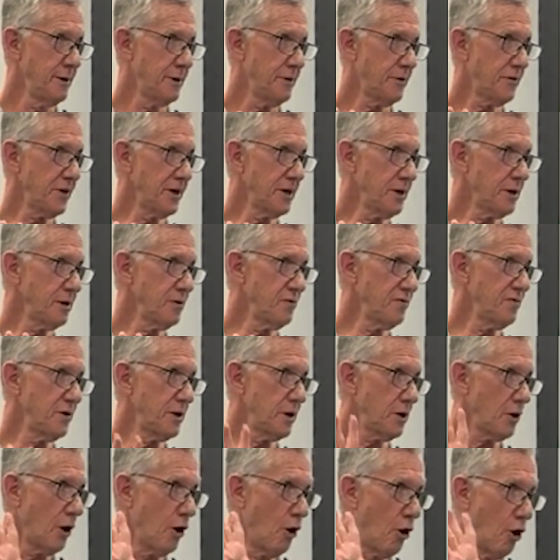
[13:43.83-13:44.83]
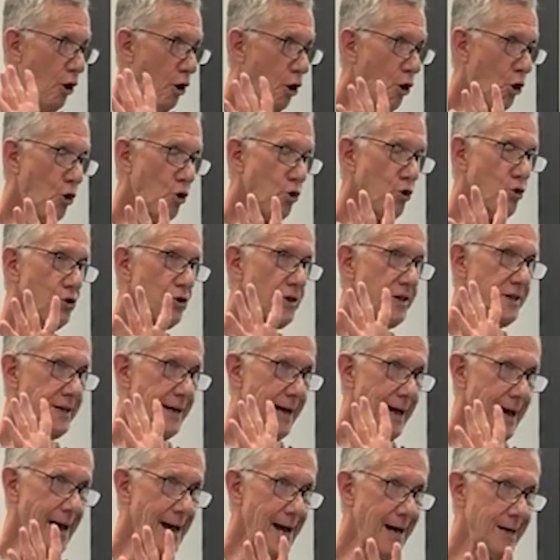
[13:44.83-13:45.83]
think of it
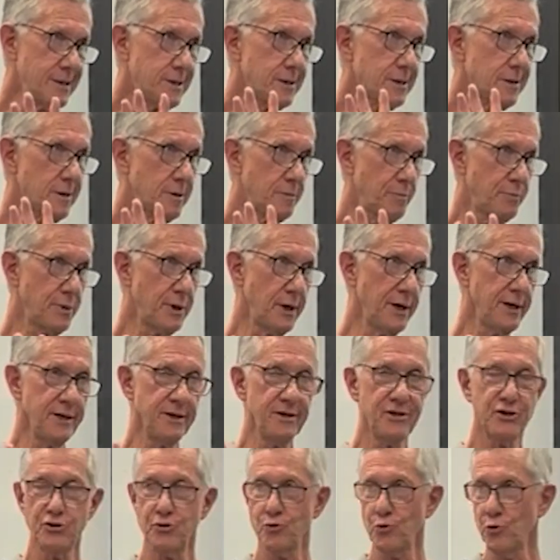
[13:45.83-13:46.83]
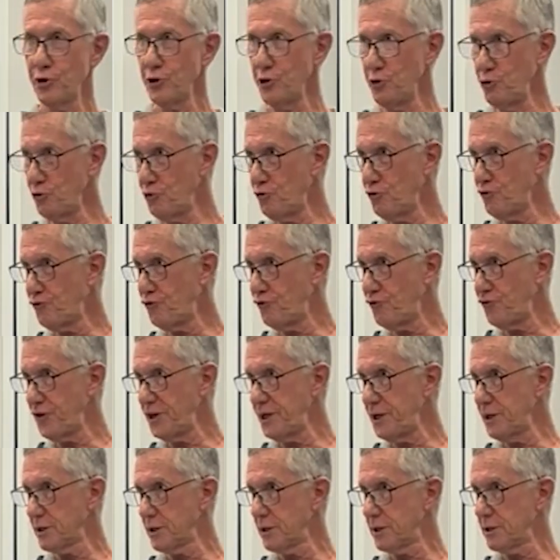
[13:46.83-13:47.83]
only as the place where you
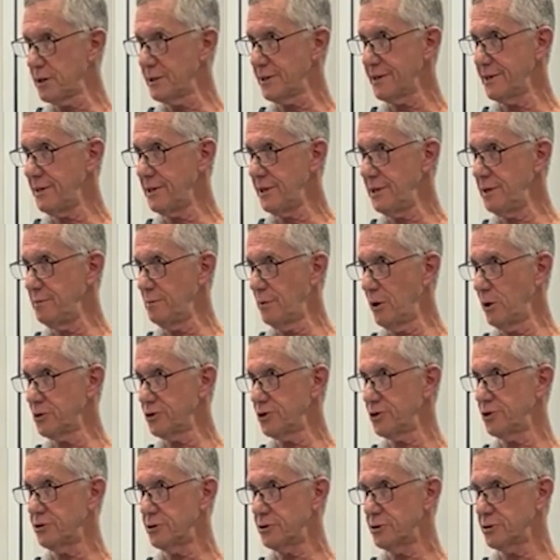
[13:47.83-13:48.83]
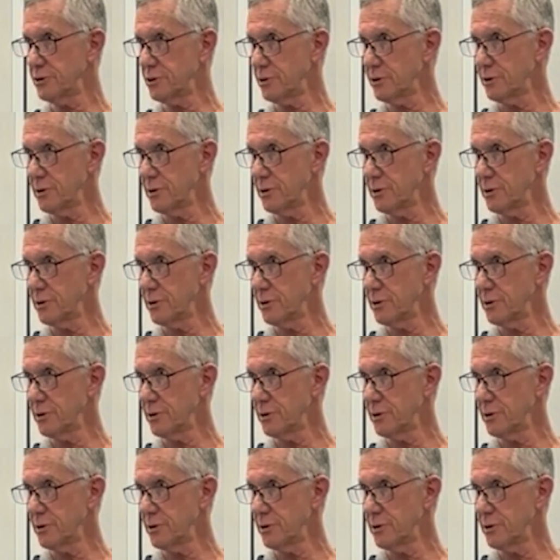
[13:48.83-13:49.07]
feel emotions.